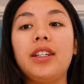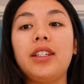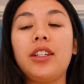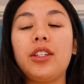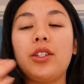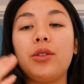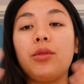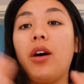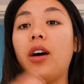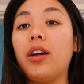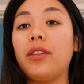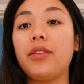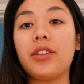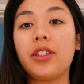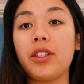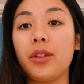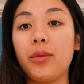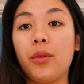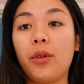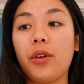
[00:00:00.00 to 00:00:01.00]
to do all of this
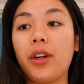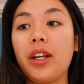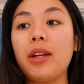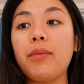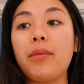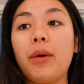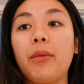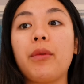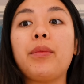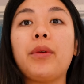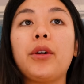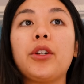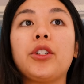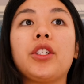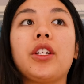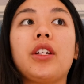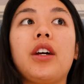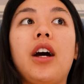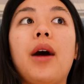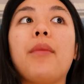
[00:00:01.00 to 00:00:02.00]
in the morning, but we
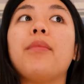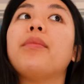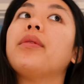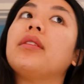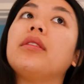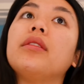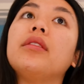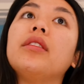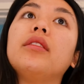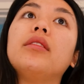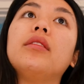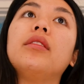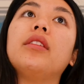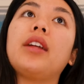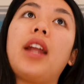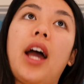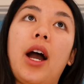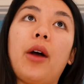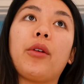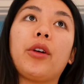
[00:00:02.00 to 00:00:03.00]
pushed it up
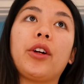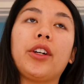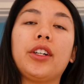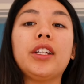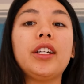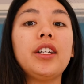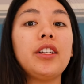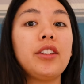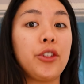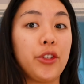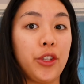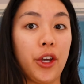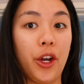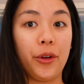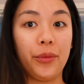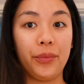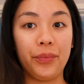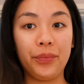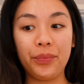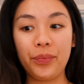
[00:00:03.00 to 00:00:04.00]
an hour early.
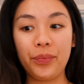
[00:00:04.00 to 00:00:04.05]
So